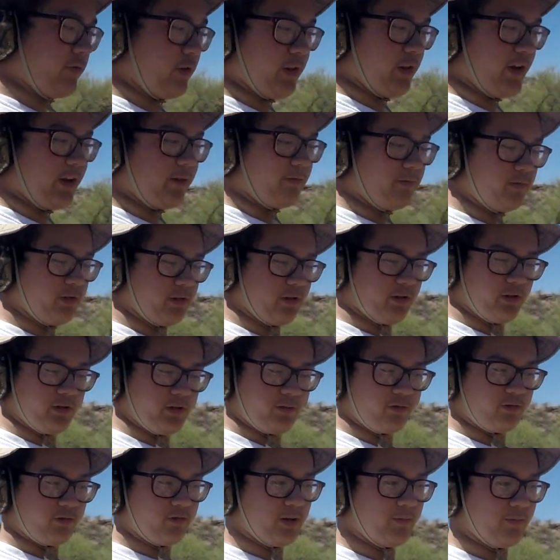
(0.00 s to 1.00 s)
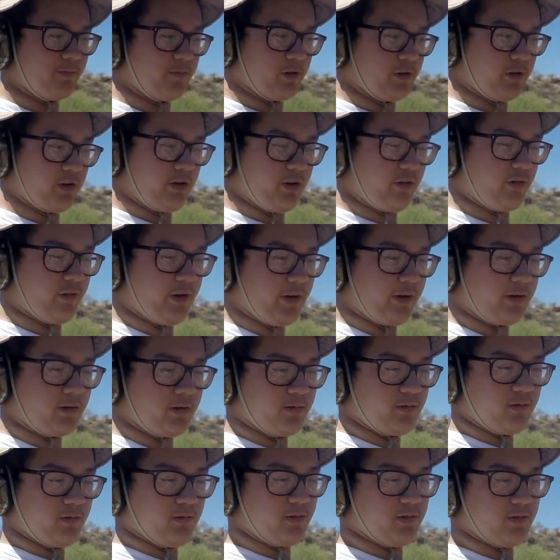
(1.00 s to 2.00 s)
for like the grip when you like
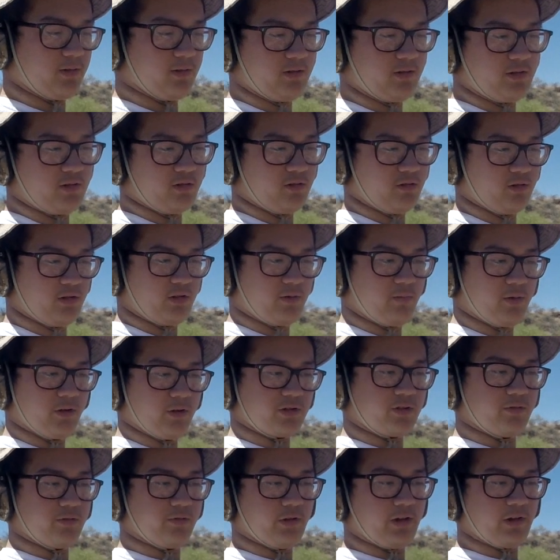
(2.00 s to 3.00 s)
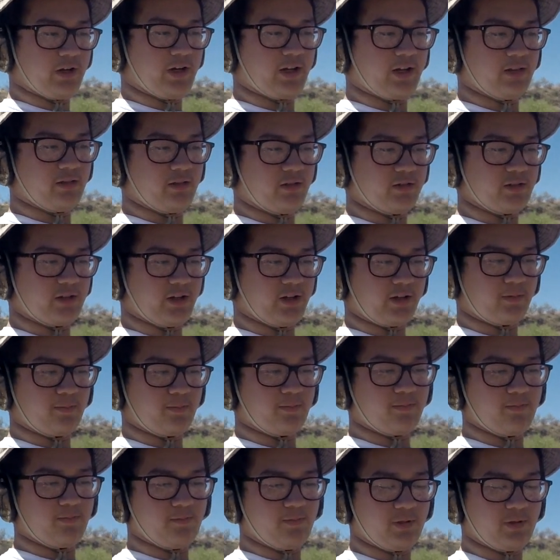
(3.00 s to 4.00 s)
do the motion for that, there's like
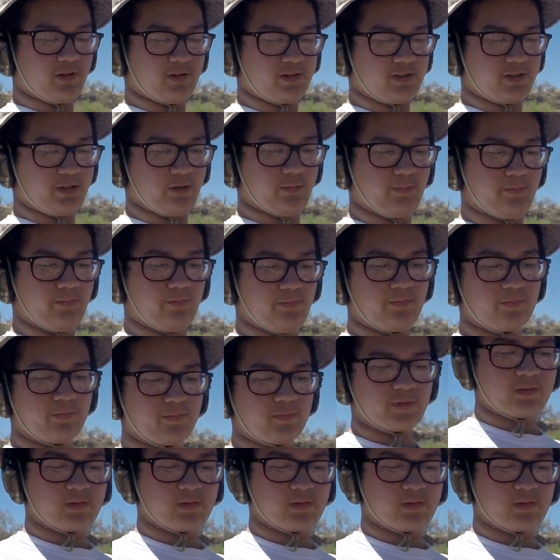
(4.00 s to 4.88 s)
some.